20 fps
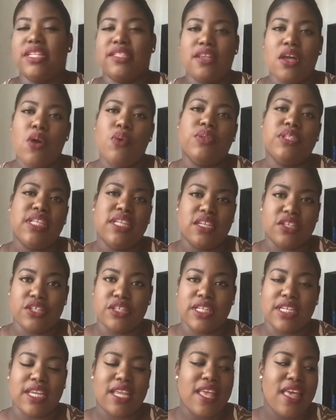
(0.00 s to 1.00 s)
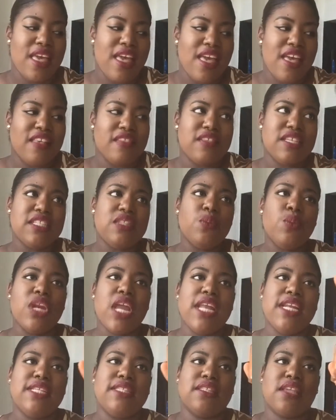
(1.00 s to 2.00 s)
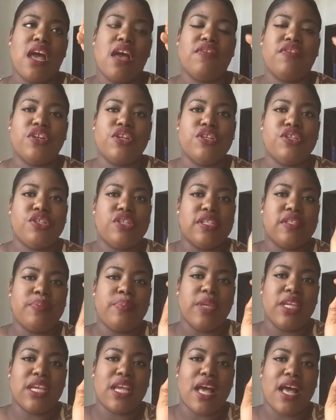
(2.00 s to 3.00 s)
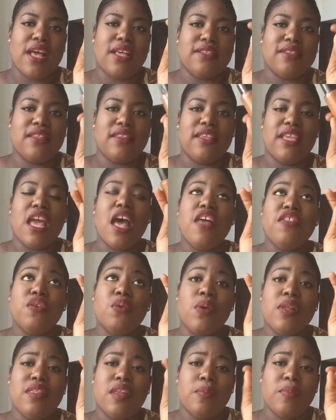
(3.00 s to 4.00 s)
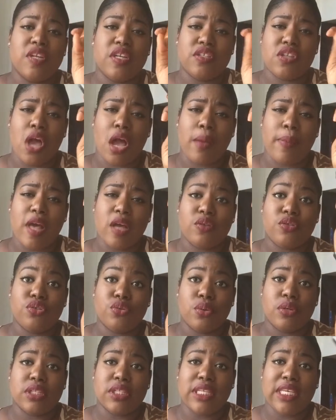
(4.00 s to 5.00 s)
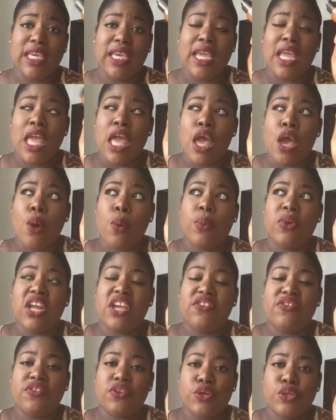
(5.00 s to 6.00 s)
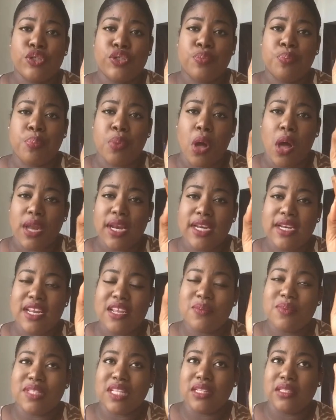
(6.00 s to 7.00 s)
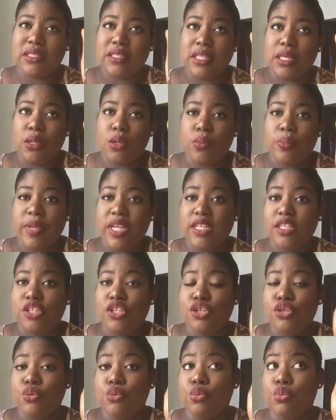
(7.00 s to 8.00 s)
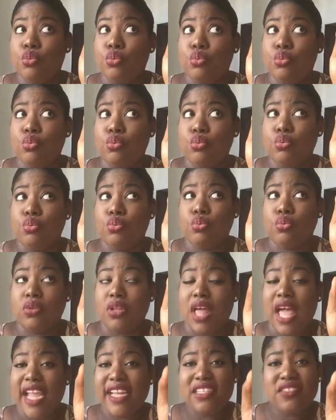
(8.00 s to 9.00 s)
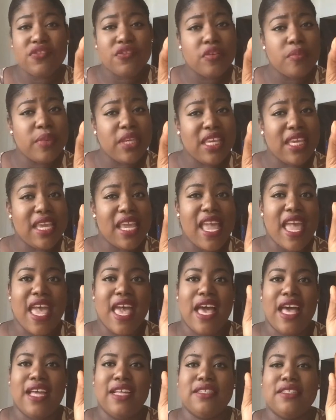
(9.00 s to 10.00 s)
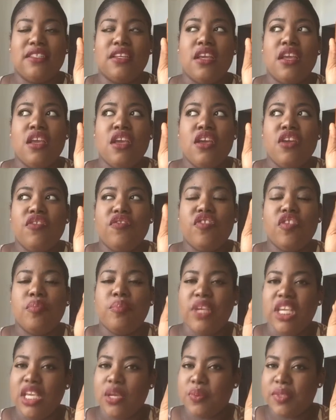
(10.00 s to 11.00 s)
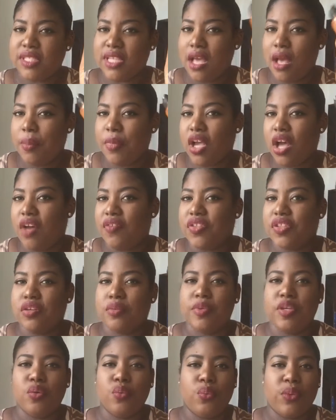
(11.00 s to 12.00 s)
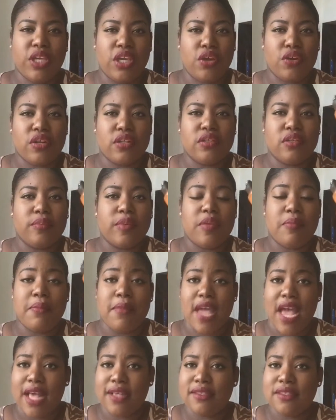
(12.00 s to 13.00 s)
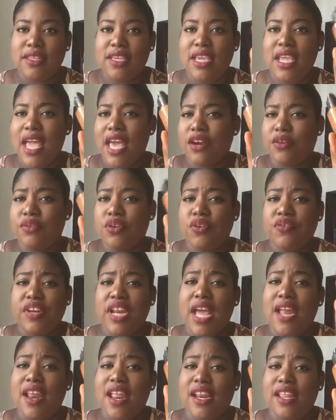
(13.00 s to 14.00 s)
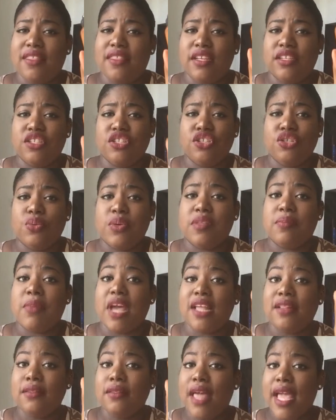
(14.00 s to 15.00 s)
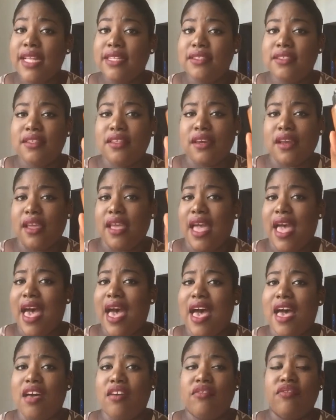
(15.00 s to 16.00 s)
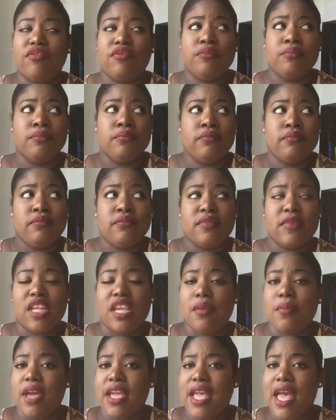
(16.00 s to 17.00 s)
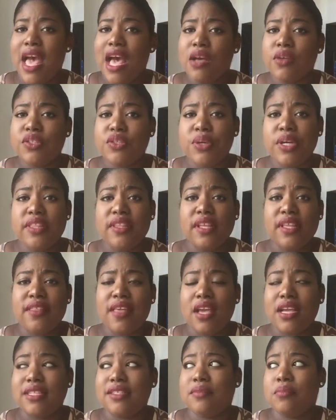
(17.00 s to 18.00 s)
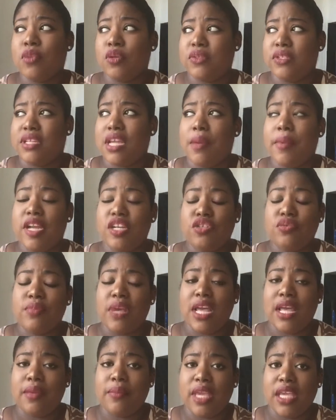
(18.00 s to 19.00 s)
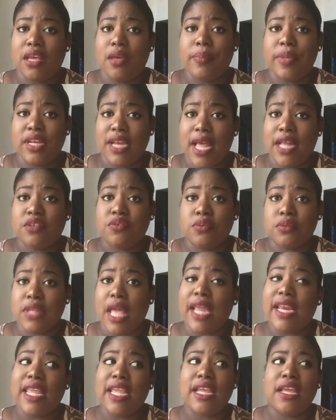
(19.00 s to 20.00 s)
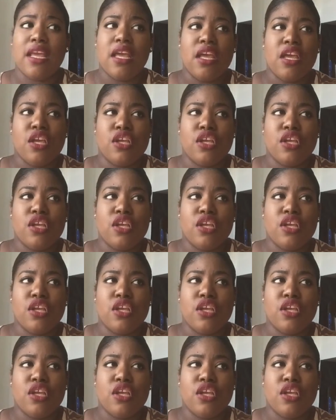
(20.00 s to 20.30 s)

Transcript: It's an oldie and a goodie. This one I discovered just because the other one that I'm going to talk about shortly, when I first bought it, it was a little bit too light for me. And for me, it was coming off a little bit weird, a little bit masky. I don't know if it had anything to do with my lights that I have in my house or anything like that, because most of the time I do my makeup in natural lighting.